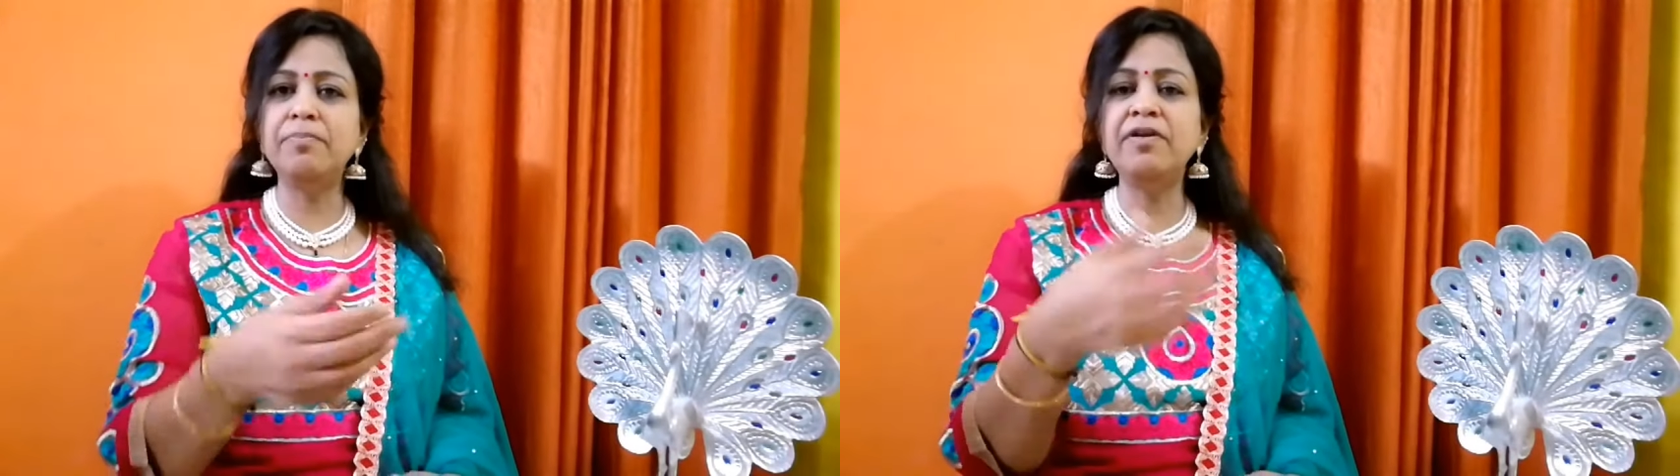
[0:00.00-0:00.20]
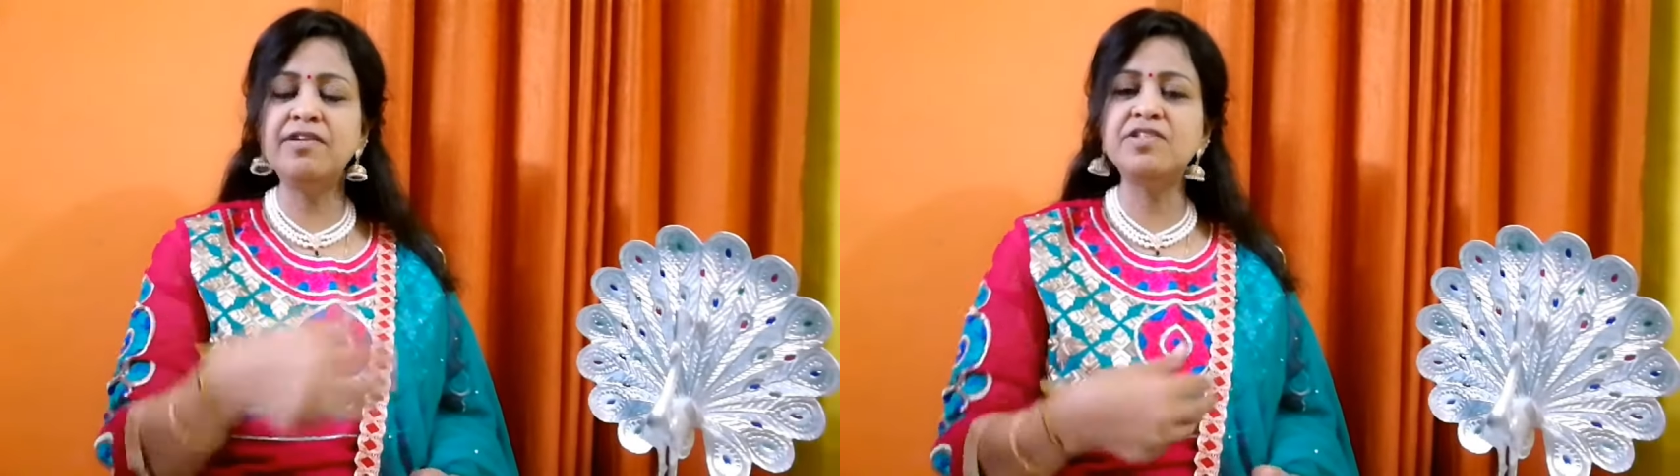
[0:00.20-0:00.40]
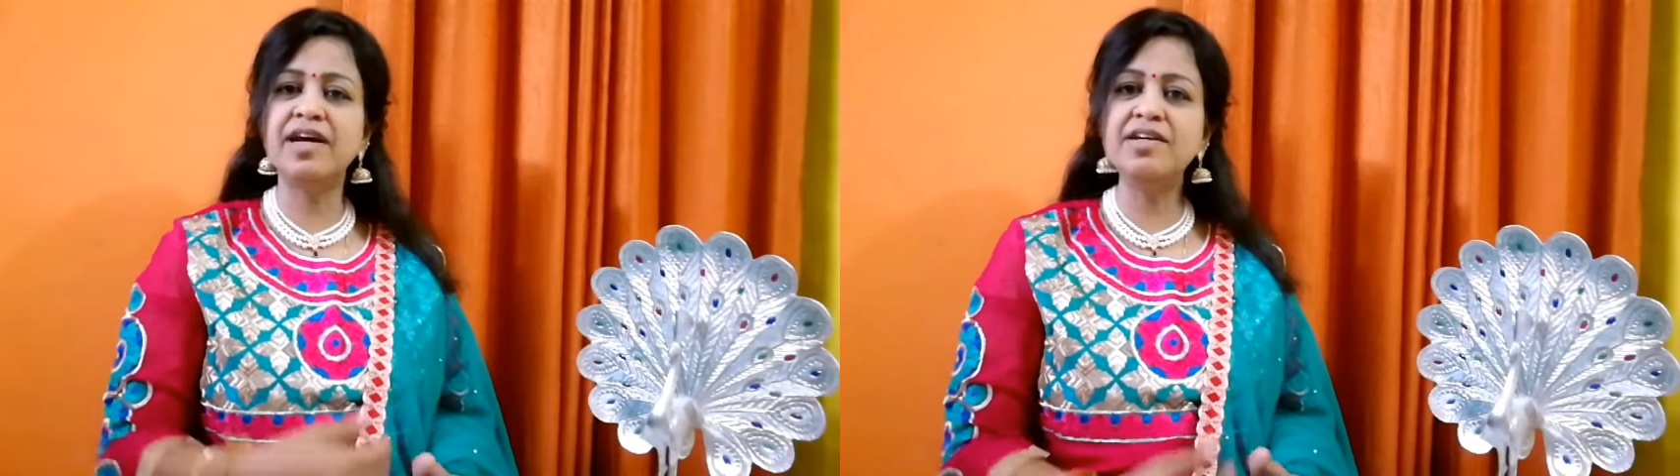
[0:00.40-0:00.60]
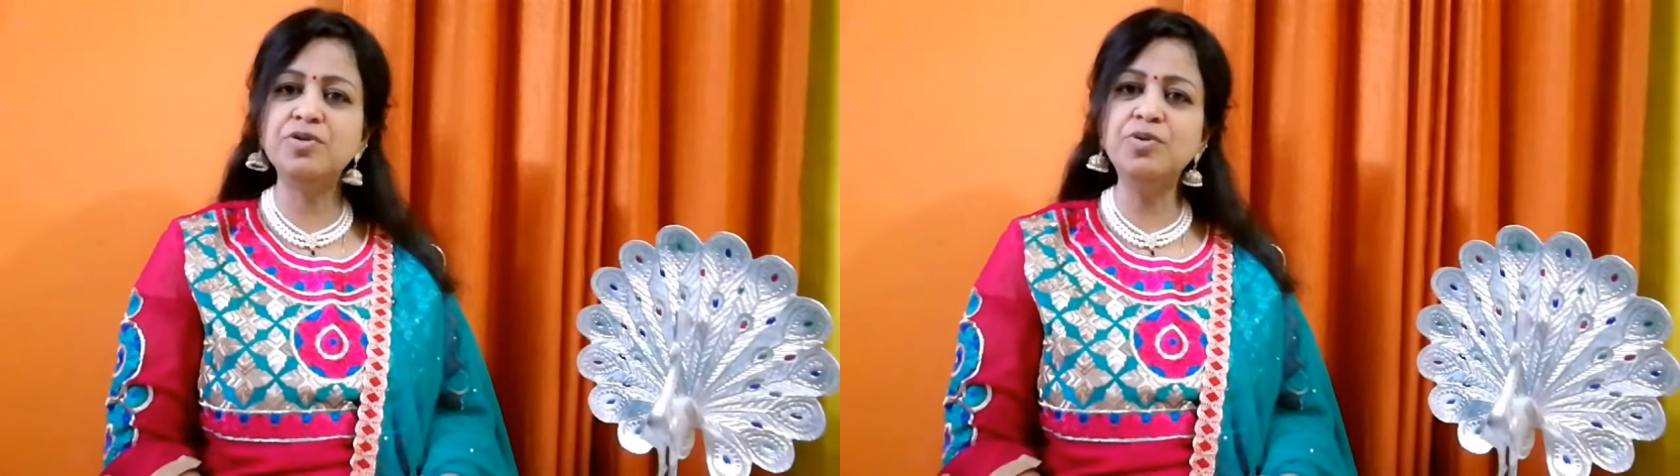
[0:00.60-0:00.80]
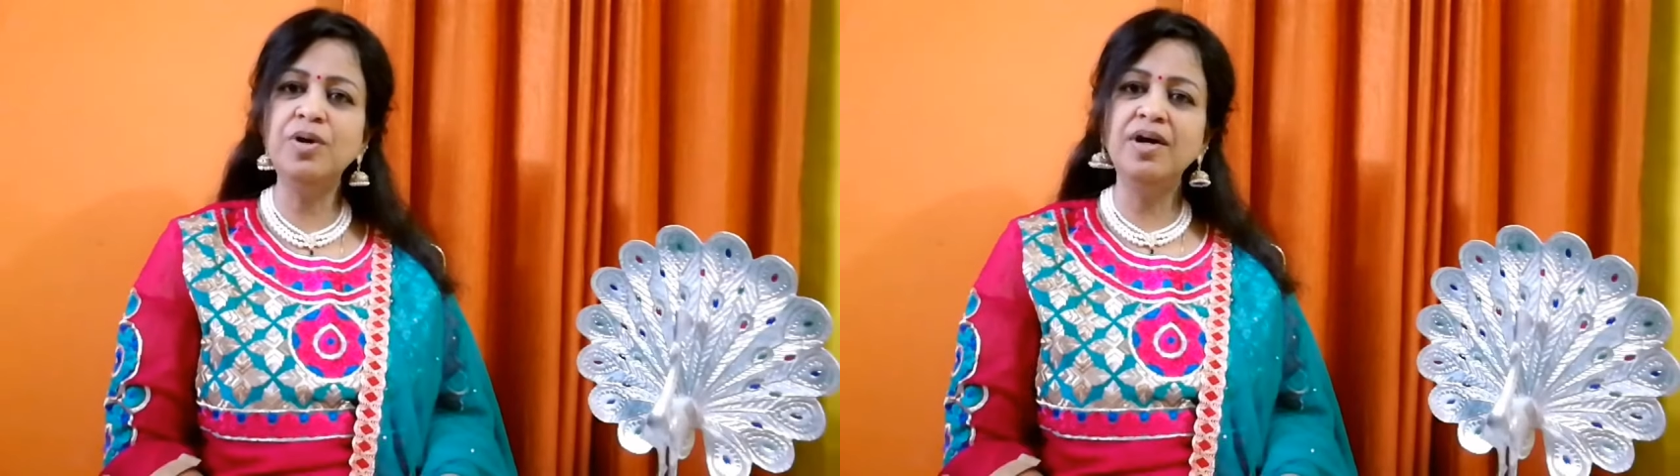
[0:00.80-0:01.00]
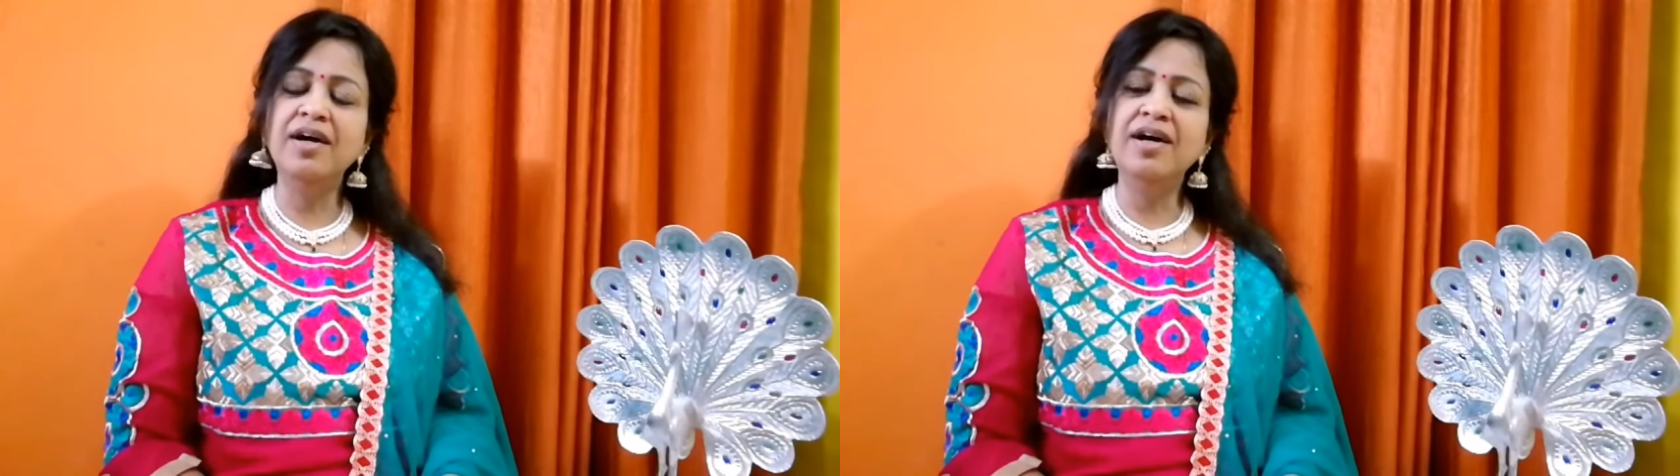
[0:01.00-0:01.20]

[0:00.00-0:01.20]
People will try to